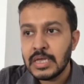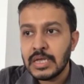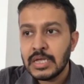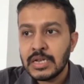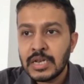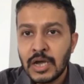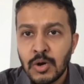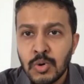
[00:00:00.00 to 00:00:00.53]

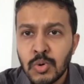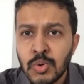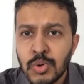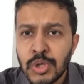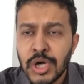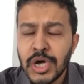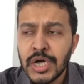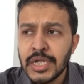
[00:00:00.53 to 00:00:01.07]
Now
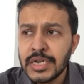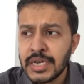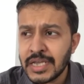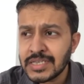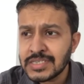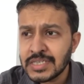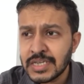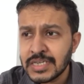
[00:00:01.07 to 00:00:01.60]

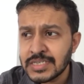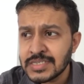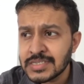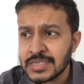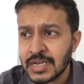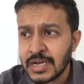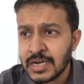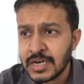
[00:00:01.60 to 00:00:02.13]
next thing is
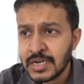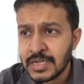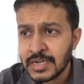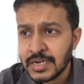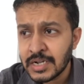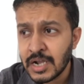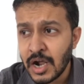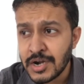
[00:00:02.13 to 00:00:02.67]

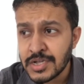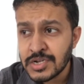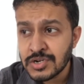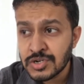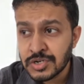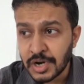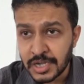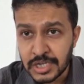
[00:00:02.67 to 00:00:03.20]
regarding
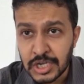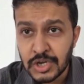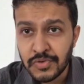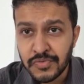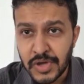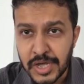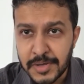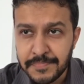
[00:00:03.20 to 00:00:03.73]
drying
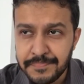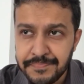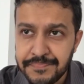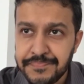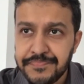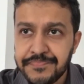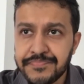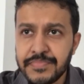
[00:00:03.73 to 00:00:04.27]
of hair.
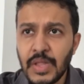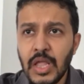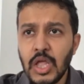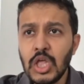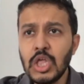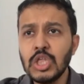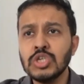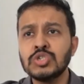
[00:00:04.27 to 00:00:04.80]

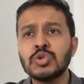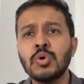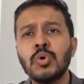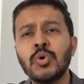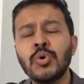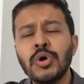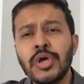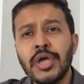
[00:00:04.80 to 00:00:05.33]

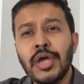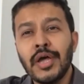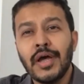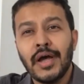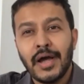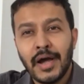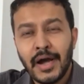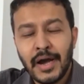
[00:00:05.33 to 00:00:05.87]
So
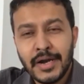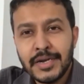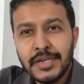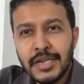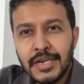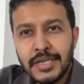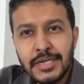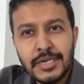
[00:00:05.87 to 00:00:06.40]

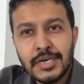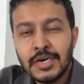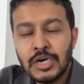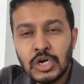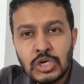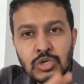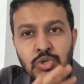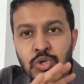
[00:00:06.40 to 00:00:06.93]
ideally
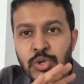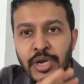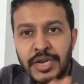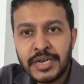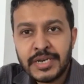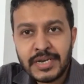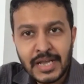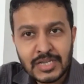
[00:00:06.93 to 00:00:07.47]
you should let
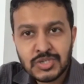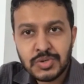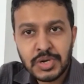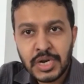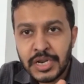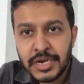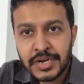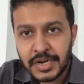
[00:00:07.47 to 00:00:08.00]
it
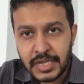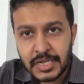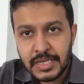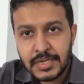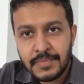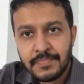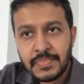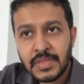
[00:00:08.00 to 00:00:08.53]
naturally dry.
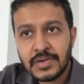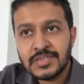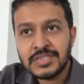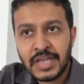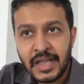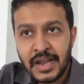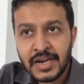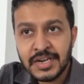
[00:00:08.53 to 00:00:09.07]
That is,
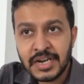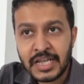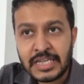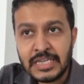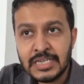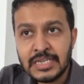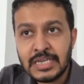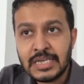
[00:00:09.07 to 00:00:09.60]
air
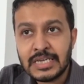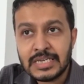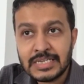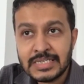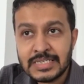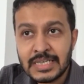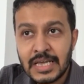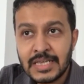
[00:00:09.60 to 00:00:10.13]
drying
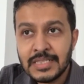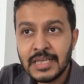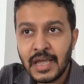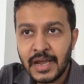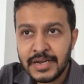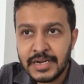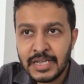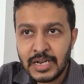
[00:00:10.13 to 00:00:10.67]
is the
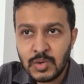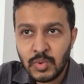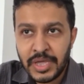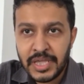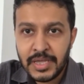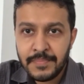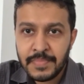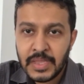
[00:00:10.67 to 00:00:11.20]
ideal
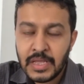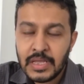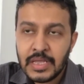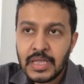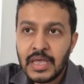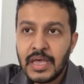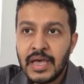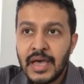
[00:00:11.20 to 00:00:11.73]
way,
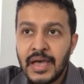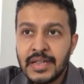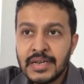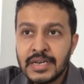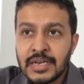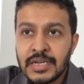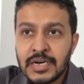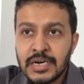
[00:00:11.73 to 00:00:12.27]
and